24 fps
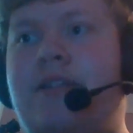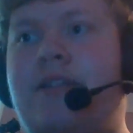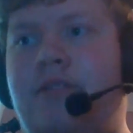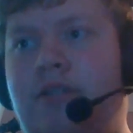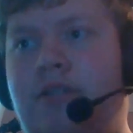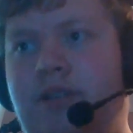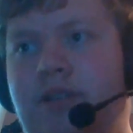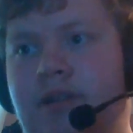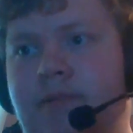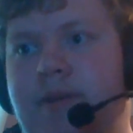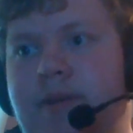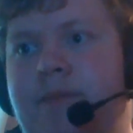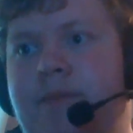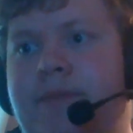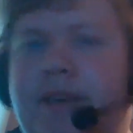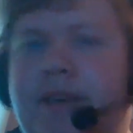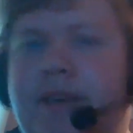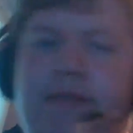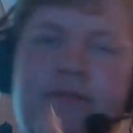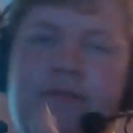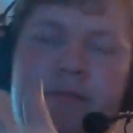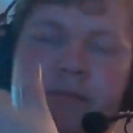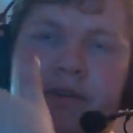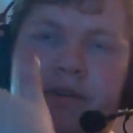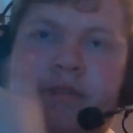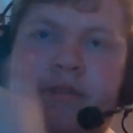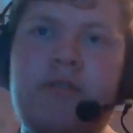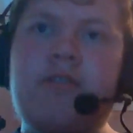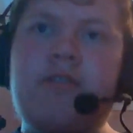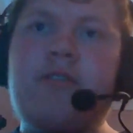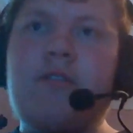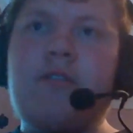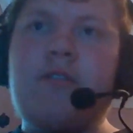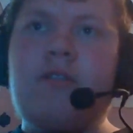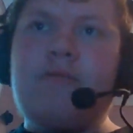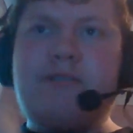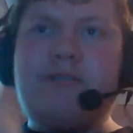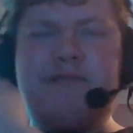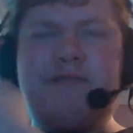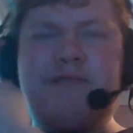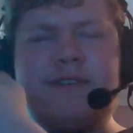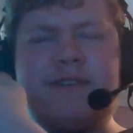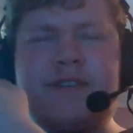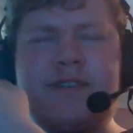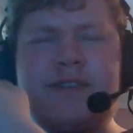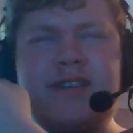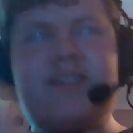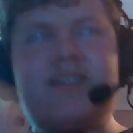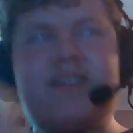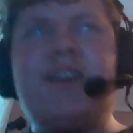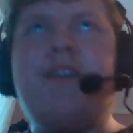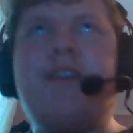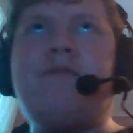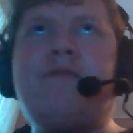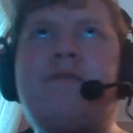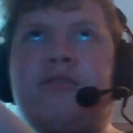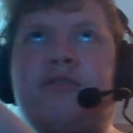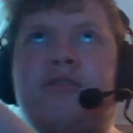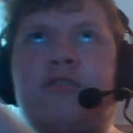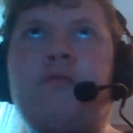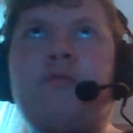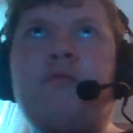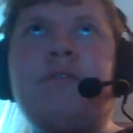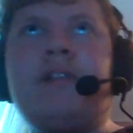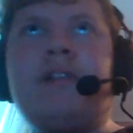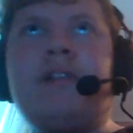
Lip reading: on a PPA from Canonical, which was the stable overlay